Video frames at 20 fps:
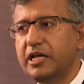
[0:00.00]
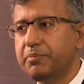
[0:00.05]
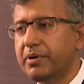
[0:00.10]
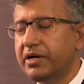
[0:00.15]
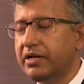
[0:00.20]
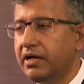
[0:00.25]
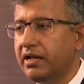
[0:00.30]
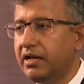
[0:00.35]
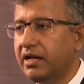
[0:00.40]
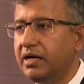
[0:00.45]

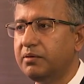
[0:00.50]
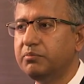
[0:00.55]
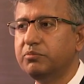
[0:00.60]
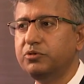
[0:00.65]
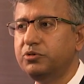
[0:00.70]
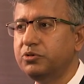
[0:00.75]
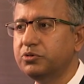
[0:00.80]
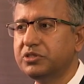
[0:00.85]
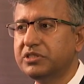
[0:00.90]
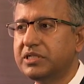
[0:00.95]
keep an
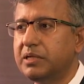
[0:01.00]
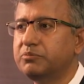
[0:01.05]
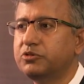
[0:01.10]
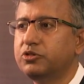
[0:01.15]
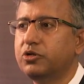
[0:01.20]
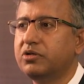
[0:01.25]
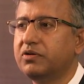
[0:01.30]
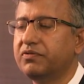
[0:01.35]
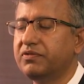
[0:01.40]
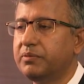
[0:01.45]
alarm, use
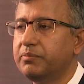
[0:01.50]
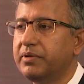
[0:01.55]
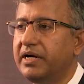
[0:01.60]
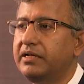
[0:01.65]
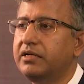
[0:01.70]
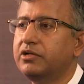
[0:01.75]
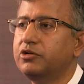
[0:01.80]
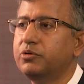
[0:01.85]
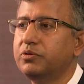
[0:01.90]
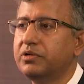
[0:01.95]
some sort of
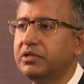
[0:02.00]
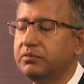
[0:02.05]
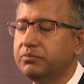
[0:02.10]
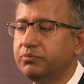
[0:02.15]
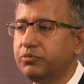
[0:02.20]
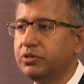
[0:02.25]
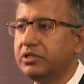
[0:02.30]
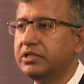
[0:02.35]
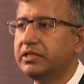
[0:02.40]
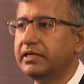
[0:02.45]
reminder to
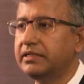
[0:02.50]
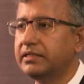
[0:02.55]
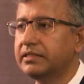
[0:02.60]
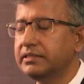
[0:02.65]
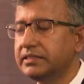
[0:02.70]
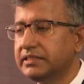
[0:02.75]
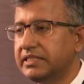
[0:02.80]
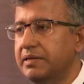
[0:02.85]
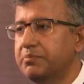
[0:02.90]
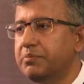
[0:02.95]
put it
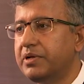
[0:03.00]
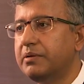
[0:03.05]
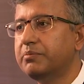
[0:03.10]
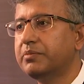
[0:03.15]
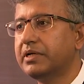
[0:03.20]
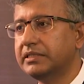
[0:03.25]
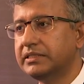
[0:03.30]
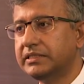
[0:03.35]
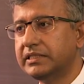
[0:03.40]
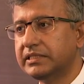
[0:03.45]
at the same
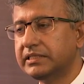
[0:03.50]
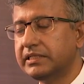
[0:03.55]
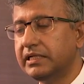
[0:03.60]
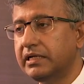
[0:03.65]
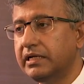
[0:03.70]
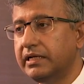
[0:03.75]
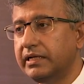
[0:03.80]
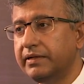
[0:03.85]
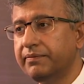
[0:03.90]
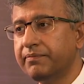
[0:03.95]
time
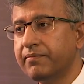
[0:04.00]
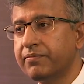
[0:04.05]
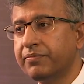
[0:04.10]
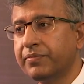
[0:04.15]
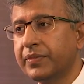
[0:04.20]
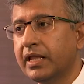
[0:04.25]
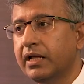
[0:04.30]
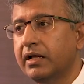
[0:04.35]
consistently.